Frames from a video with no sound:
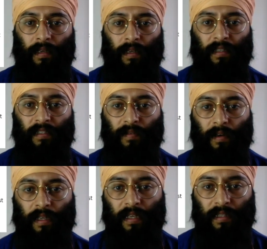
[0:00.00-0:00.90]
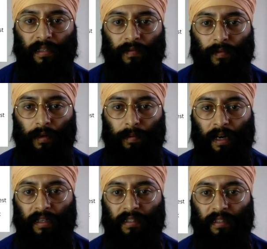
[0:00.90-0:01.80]
It is very easy for a
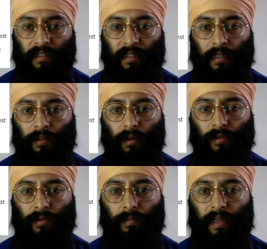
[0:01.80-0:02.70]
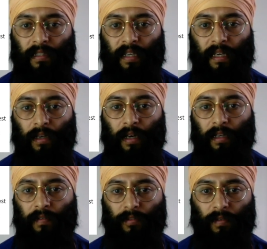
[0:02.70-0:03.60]
practicing Sikh doctor to maintain high
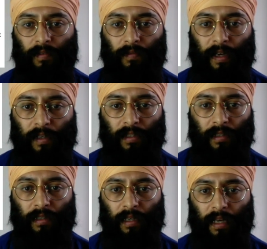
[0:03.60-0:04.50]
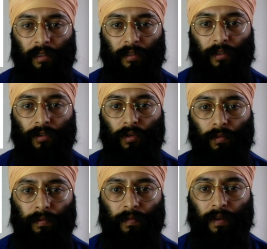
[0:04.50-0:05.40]
levels of infection and control
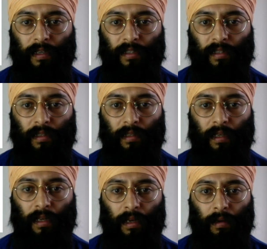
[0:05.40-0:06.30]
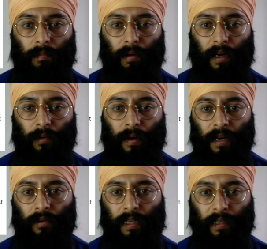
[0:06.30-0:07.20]
prevention by
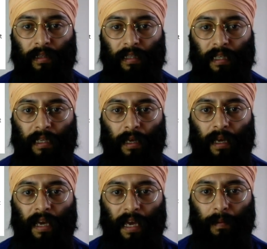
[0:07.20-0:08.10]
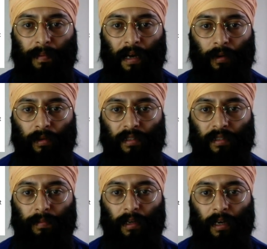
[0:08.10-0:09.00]
wearing the air-powered
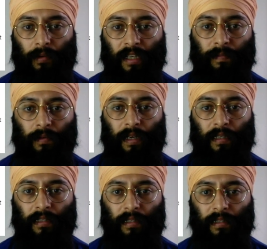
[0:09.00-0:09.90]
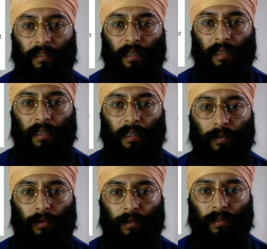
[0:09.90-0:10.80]
supply respirators in
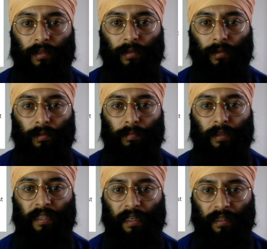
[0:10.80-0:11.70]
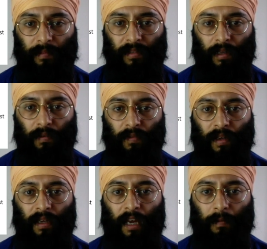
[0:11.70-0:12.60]
order to protect themselves
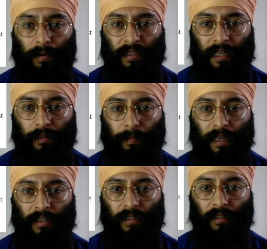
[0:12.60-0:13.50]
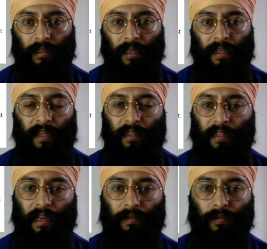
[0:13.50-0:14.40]
and protect the patient, and
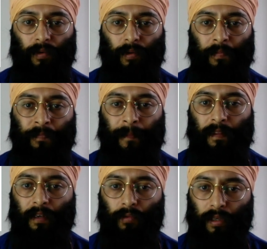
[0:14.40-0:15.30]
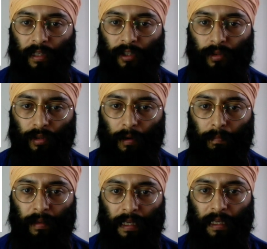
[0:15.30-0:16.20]
therefore there really should not
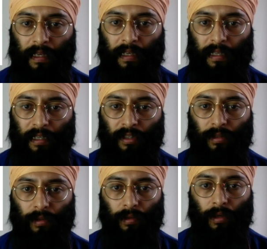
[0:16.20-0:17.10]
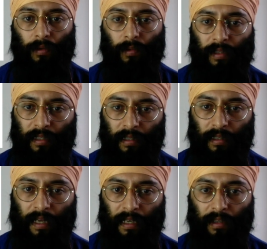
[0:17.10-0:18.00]
be an issue within
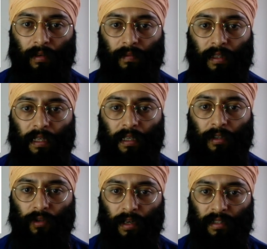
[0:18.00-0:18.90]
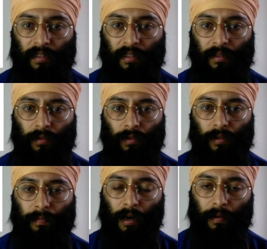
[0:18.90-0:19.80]
any of the trusts or
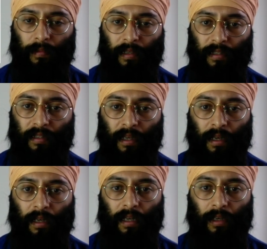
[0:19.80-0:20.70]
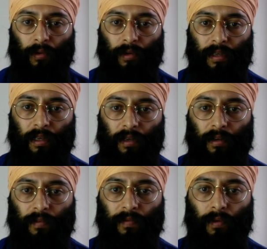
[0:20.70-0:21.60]
departments in order
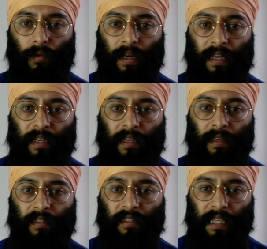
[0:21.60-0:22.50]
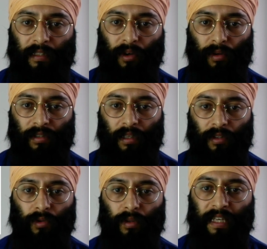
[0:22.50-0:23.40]
for a Sikh doctor
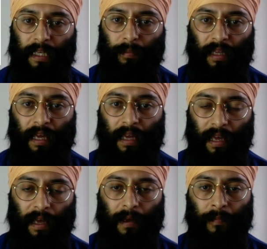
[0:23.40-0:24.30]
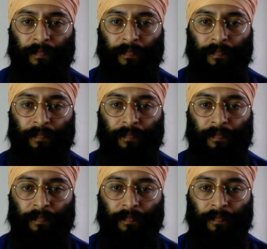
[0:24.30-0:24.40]
to keep their hair,